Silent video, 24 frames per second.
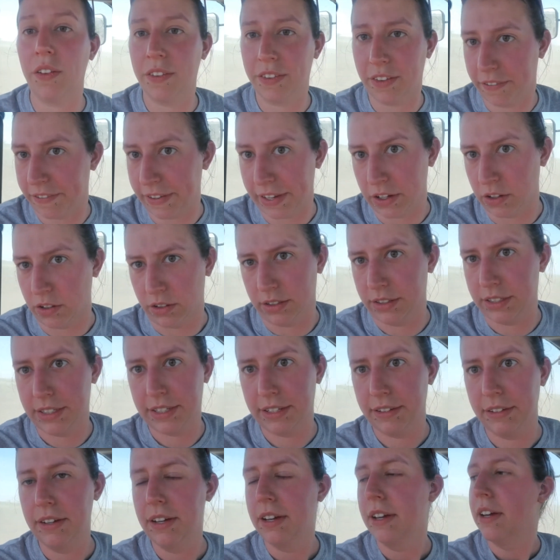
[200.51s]
of the fields.
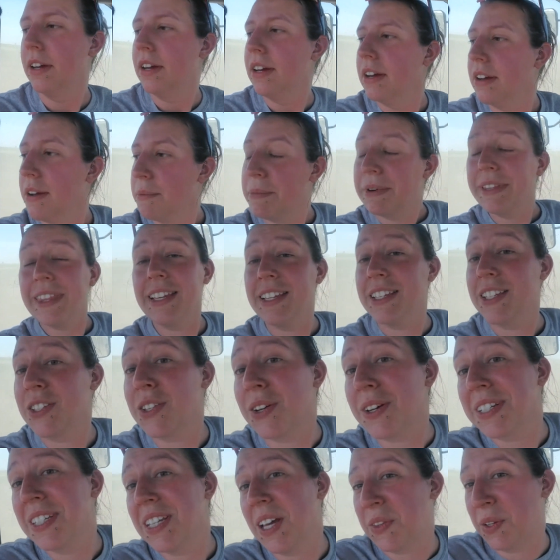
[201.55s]
But this is
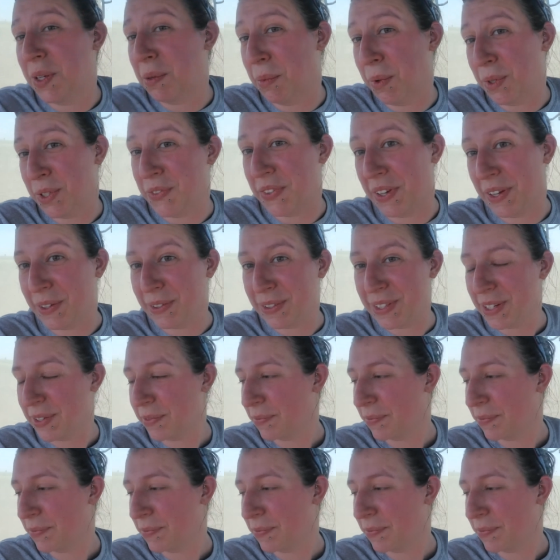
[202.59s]
our southernmost field.